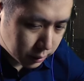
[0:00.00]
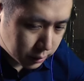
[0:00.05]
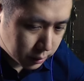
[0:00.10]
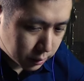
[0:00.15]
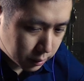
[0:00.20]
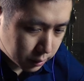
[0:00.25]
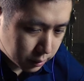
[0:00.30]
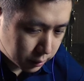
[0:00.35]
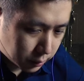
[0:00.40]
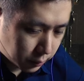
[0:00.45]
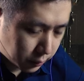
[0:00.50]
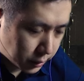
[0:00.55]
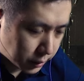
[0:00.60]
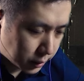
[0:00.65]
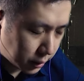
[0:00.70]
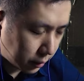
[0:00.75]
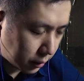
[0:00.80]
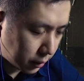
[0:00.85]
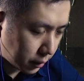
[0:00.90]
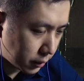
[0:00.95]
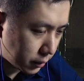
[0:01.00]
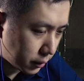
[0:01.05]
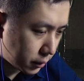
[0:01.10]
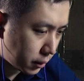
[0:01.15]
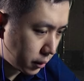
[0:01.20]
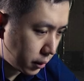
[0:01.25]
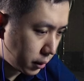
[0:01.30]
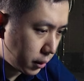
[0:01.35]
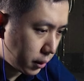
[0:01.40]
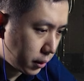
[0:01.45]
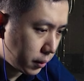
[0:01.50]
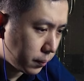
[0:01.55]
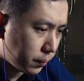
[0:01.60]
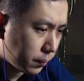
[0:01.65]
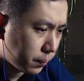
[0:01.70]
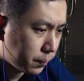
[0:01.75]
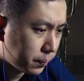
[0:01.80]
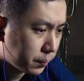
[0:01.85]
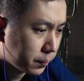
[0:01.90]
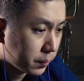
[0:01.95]
this stories like this,
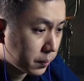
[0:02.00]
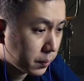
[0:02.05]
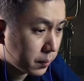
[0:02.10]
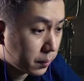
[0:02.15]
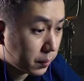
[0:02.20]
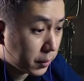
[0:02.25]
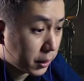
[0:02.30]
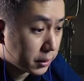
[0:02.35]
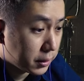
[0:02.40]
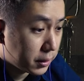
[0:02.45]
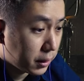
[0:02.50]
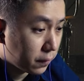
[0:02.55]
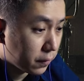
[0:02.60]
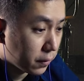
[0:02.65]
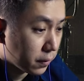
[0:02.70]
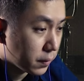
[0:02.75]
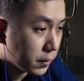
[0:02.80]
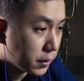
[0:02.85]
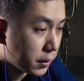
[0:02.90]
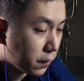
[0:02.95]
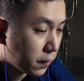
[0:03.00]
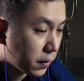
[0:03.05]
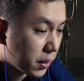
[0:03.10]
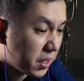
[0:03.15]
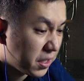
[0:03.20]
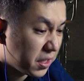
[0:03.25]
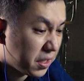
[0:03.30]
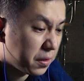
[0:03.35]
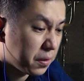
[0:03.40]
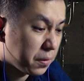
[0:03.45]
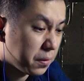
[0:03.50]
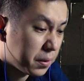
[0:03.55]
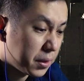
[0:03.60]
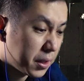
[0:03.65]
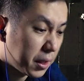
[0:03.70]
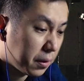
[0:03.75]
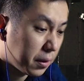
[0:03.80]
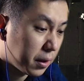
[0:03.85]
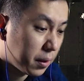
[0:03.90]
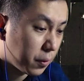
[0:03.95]
but it's never easy to
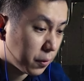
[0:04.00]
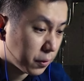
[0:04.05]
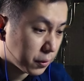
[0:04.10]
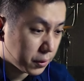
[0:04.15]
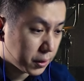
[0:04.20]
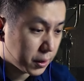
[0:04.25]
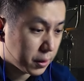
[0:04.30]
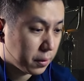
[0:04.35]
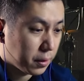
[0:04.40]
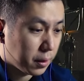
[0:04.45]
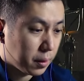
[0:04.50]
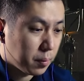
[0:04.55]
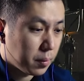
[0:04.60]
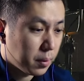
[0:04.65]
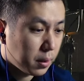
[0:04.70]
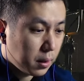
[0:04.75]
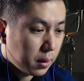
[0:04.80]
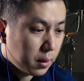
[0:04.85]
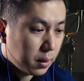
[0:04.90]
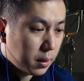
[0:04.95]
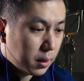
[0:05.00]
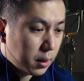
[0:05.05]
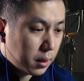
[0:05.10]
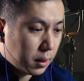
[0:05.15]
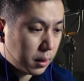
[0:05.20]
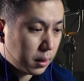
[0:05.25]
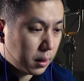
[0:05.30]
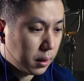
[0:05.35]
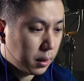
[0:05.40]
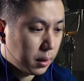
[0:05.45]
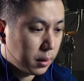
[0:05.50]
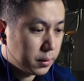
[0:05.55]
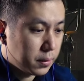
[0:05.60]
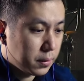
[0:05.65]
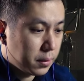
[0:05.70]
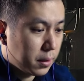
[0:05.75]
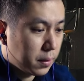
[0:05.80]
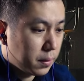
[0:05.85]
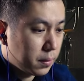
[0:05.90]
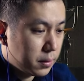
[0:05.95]
tell them or to hear them,
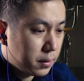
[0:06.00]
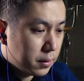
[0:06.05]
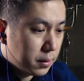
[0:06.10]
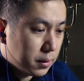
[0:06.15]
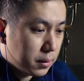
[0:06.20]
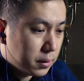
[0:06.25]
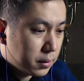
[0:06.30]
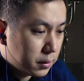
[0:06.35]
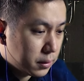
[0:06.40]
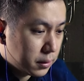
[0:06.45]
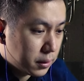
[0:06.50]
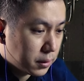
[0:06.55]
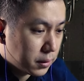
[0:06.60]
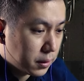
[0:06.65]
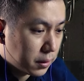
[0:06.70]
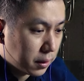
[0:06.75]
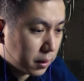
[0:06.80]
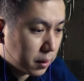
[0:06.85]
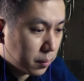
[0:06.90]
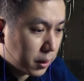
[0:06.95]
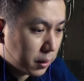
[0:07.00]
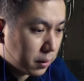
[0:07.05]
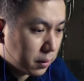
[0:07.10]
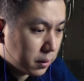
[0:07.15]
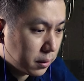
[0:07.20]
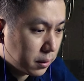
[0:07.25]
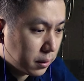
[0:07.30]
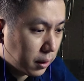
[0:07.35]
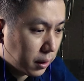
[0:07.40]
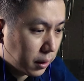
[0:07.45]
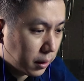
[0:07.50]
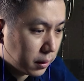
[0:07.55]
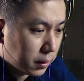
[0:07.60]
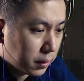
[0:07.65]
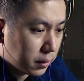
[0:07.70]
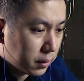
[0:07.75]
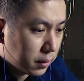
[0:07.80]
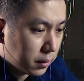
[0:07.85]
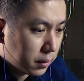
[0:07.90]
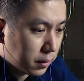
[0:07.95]
to just think about like
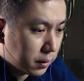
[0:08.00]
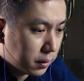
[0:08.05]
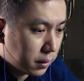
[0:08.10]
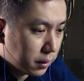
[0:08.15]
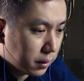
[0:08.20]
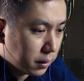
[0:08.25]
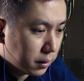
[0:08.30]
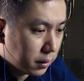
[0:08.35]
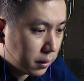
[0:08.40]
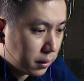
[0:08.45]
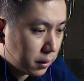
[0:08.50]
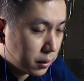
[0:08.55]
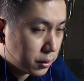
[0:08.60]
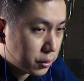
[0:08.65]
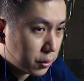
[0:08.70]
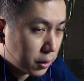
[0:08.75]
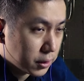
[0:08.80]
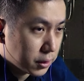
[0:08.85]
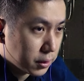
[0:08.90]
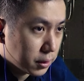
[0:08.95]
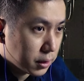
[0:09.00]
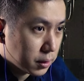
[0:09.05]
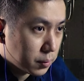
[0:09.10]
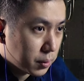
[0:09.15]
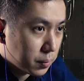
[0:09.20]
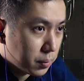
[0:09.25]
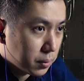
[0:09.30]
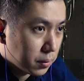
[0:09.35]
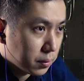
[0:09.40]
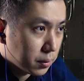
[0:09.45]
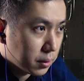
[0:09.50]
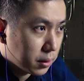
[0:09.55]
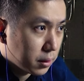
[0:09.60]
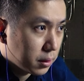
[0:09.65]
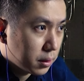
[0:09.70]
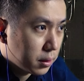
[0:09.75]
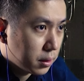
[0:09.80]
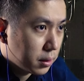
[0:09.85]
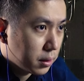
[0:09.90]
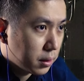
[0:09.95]
the atrocities people would
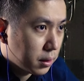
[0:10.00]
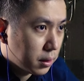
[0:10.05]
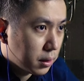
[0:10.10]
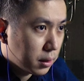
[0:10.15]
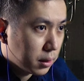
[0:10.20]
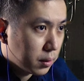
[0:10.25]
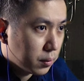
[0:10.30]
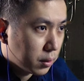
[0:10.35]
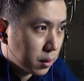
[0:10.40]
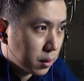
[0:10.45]
commit.